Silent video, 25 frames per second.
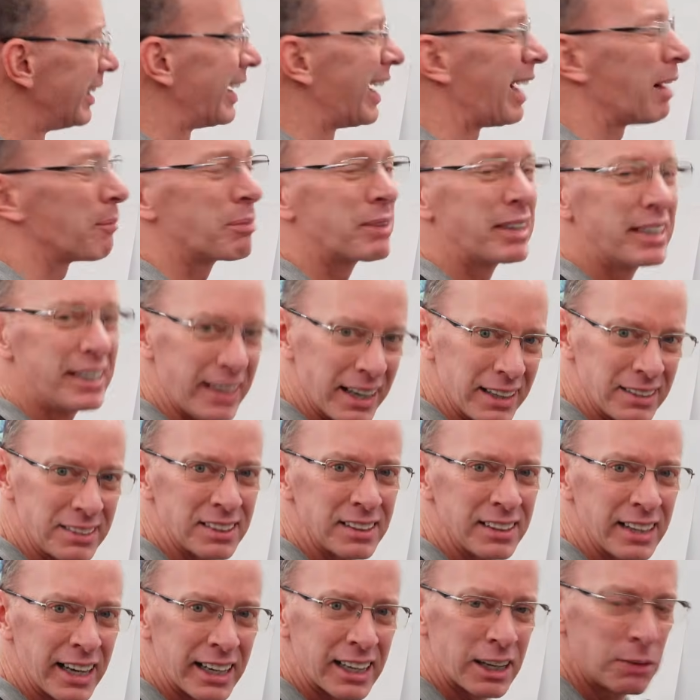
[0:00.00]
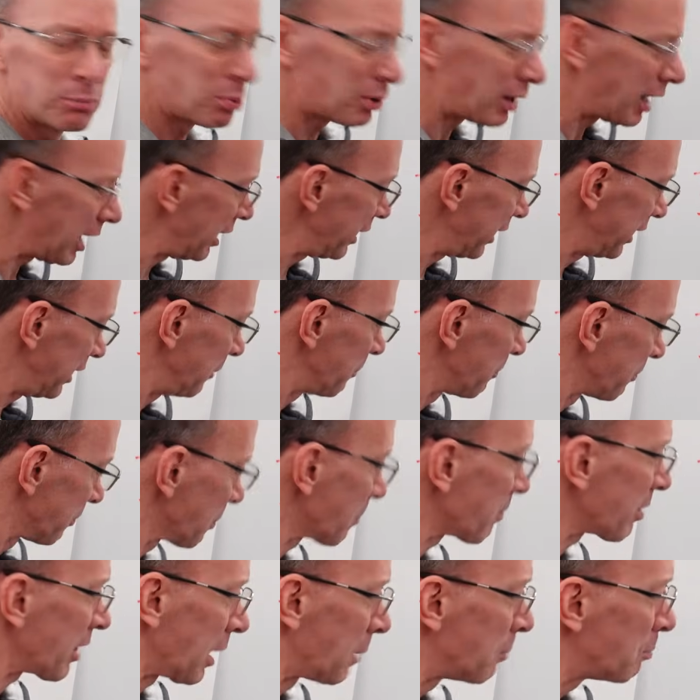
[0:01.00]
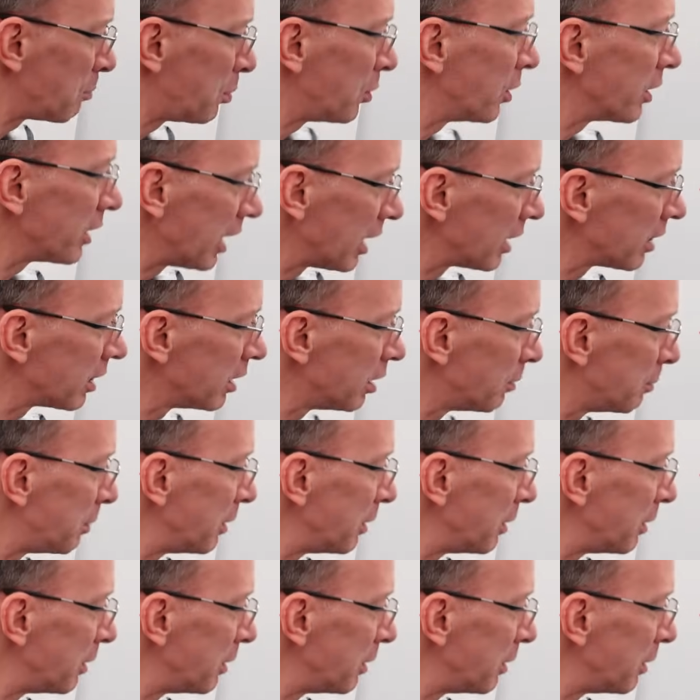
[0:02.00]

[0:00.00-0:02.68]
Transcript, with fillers: I'm guessing I could probably put a little